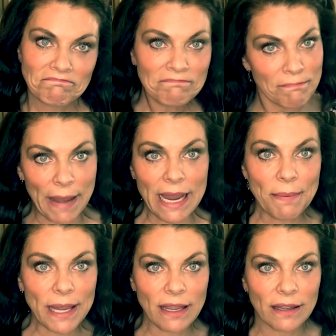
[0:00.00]

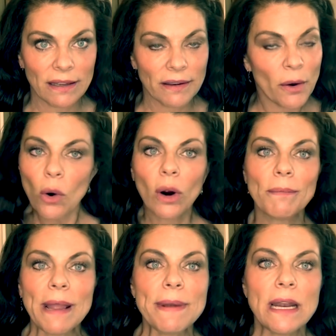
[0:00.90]
Maybe, or
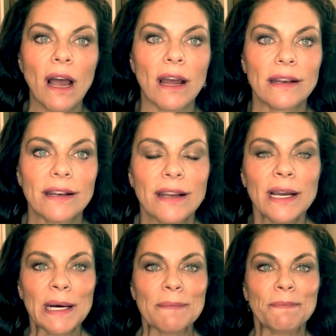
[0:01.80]
maybe not.
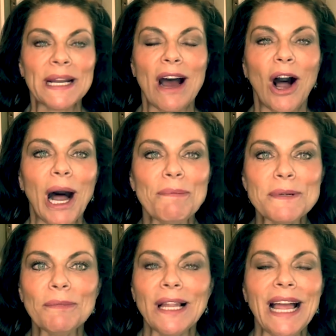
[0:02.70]
But
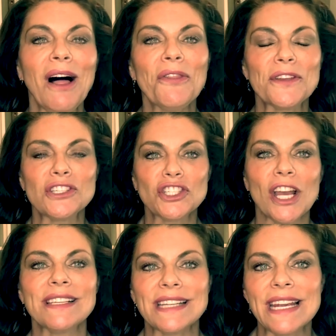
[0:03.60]
optimal health is
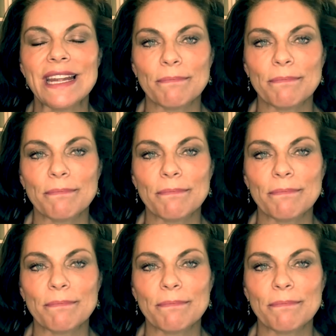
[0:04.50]
just eating